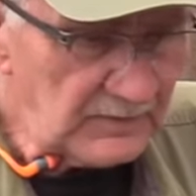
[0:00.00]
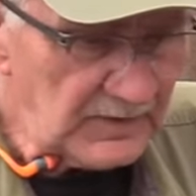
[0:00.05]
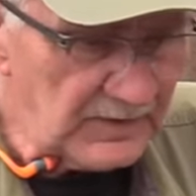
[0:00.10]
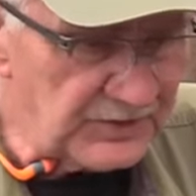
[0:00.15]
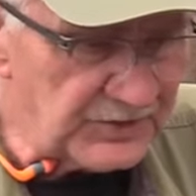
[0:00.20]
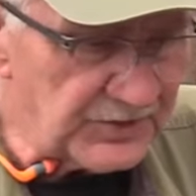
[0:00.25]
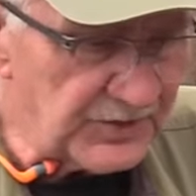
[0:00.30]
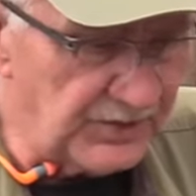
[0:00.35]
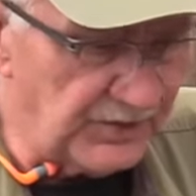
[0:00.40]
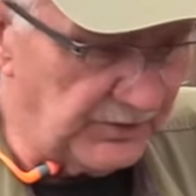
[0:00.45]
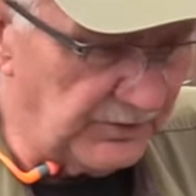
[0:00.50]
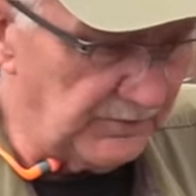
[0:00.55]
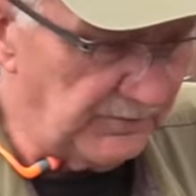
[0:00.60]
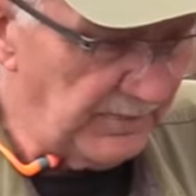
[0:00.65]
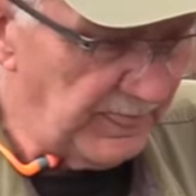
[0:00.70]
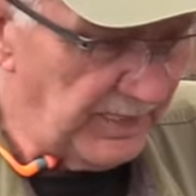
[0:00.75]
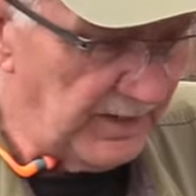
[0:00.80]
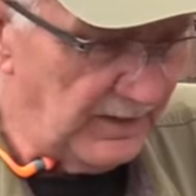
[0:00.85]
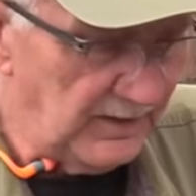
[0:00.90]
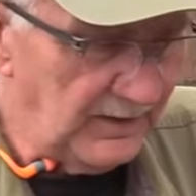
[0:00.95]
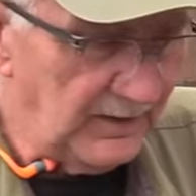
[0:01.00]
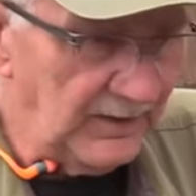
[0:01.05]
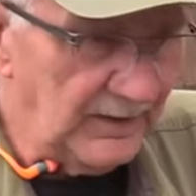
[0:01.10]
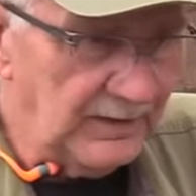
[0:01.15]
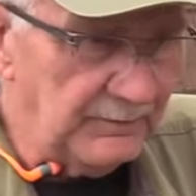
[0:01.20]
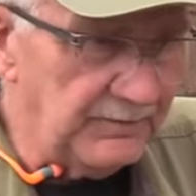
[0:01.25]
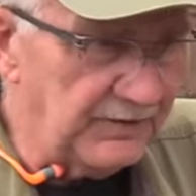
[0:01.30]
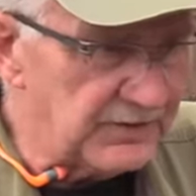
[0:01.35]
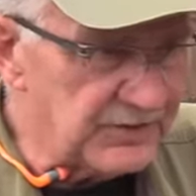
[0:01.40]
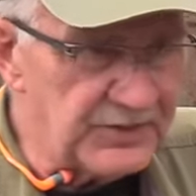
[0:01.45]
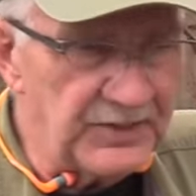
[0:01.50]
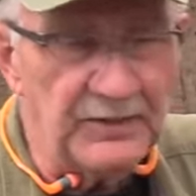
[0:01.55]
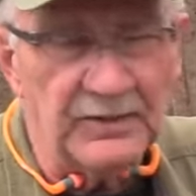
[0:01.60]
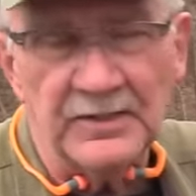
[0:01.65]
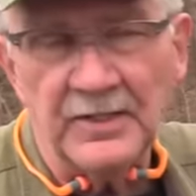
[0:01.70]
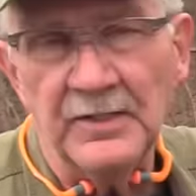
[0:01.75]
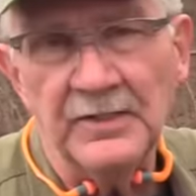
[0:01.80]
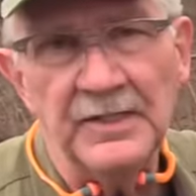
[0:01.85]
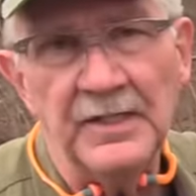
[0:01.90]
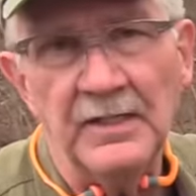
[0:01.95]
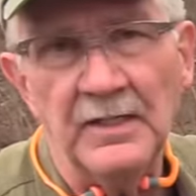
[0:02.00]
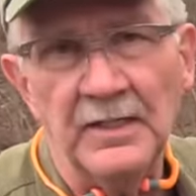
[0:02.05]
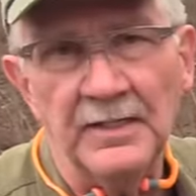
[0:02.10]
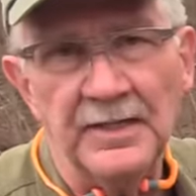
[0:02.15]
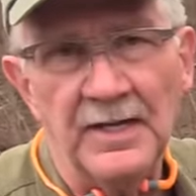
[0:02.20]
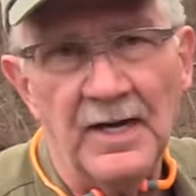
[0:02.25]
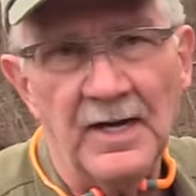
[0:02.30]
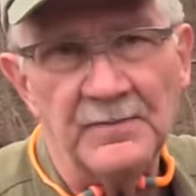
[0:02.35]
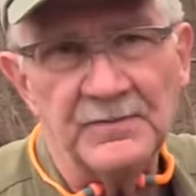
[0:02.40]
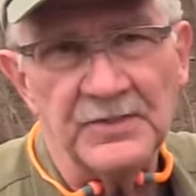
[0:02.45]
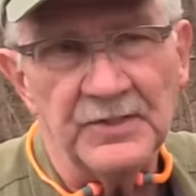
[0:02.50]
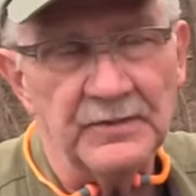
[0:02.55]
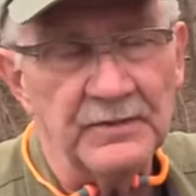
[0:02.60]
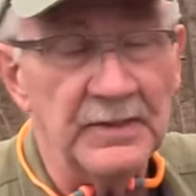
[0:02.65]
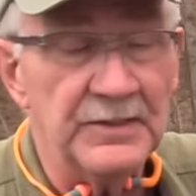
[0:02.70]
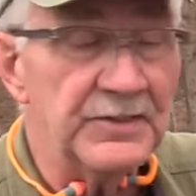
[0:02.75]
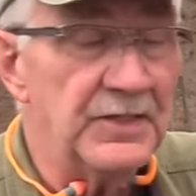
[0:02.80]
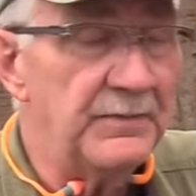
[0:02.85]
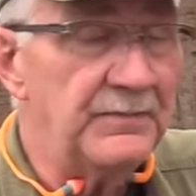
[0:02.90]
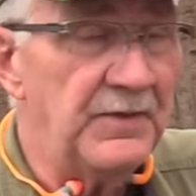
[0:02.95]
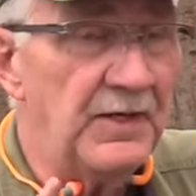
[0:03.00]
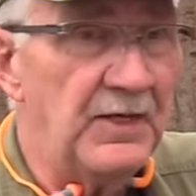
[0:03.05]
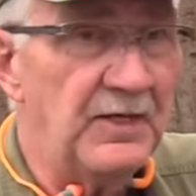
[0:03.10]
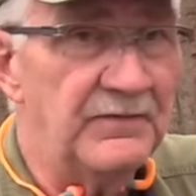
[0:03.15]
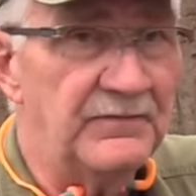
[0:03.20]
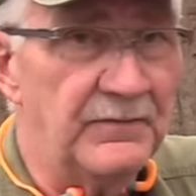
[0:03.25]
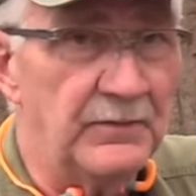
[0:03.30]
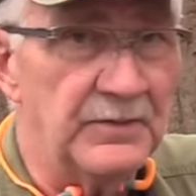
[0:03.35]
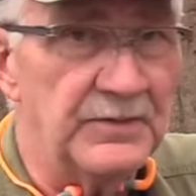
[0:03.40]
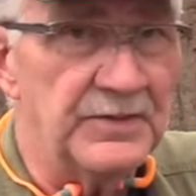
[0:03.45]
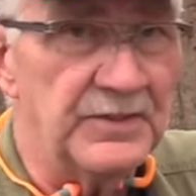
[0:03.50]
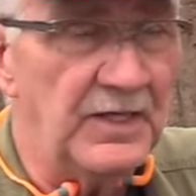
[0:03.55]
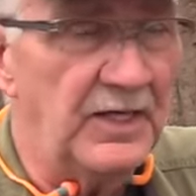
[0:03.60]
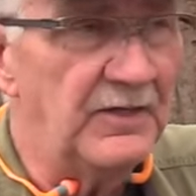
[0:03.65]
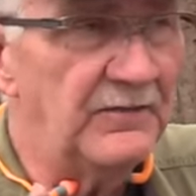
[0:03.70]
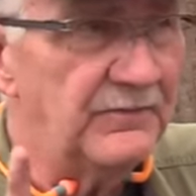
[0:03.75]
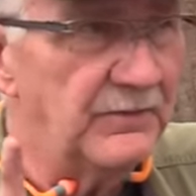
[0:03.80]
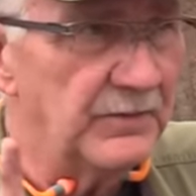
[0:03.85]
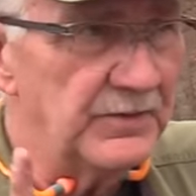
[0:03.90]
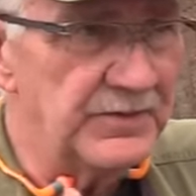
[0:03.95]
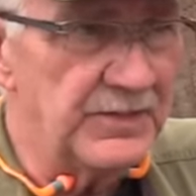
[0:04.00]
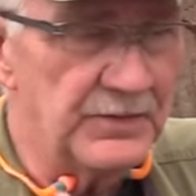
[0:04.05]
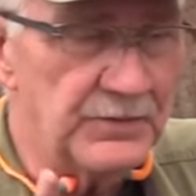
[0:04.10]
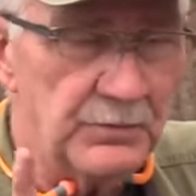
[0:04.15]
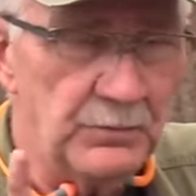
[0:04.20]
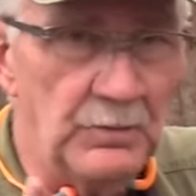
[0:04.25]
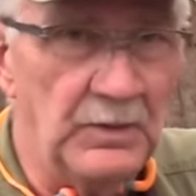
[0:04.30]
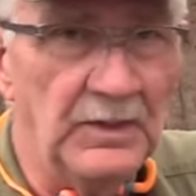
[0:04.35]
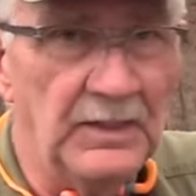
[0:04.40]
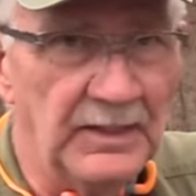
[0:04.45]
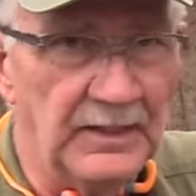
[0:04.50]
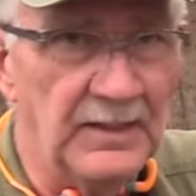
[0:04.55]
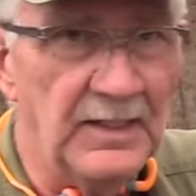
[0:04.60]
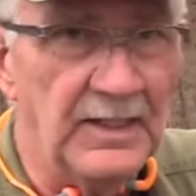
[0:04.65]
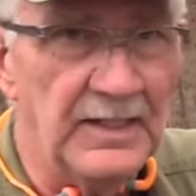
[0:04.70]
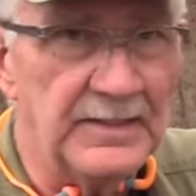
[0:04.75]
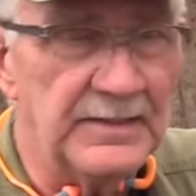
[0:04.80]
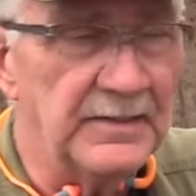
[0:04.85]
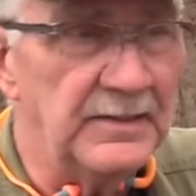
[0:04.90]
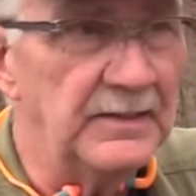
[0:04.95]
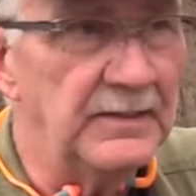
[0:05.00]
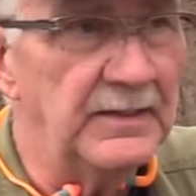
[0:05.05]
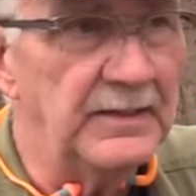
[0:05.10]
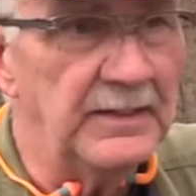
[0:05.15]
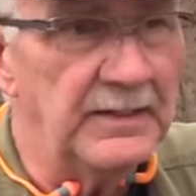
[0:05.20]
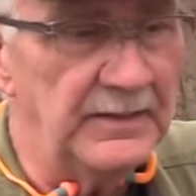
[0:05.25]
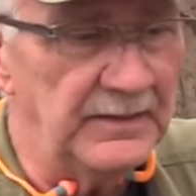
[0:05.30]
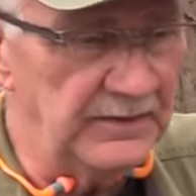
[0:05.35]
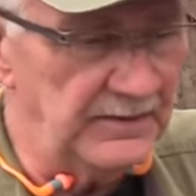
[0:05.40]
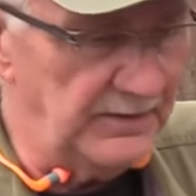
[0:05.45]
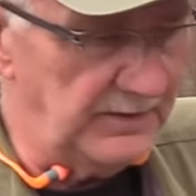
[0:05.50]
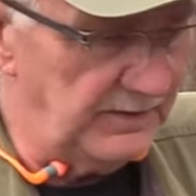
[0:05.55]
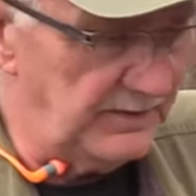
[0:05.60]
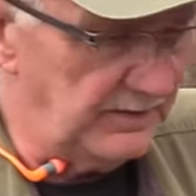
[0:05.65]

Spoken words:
So, but still couldn't get an adoption, except the Air Force. Air Force just really liked it. And